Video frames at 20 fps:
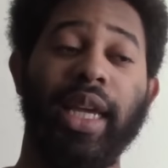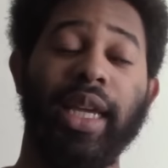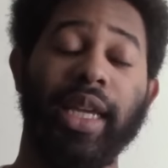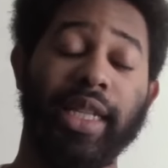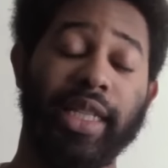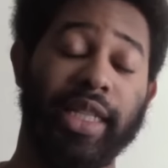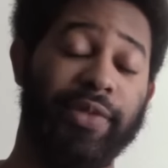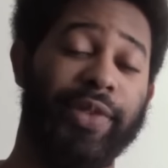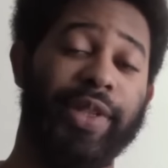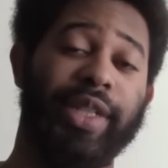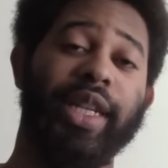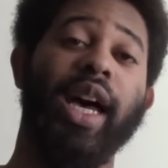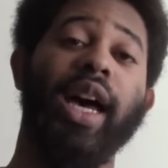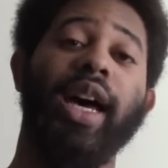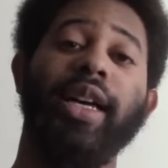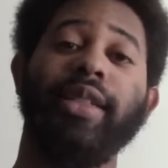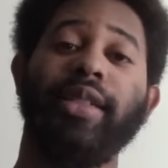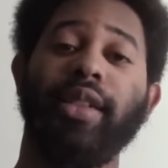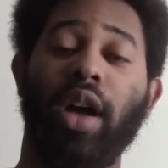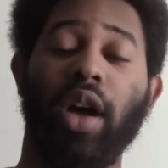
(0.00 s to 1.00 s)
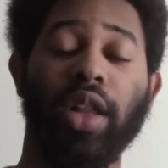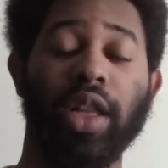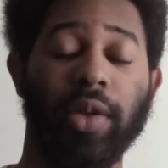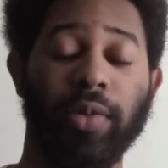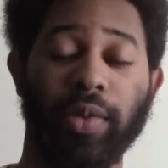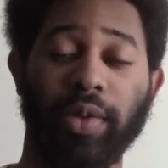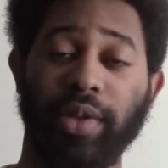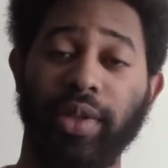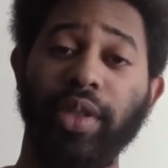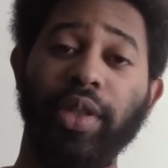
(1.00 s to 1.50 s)
Because if it does, all it
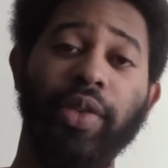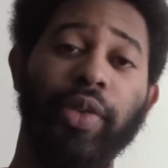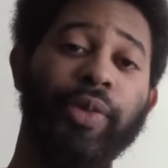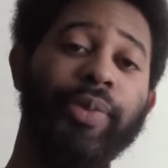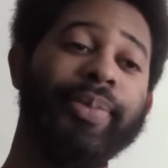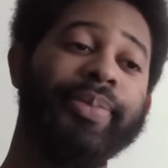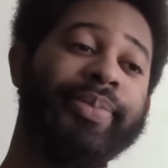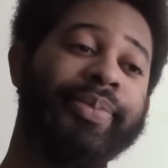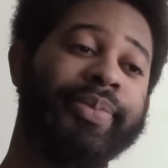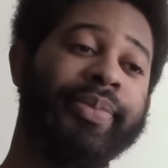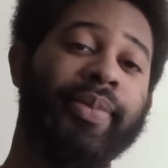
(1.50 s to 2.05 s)
will do,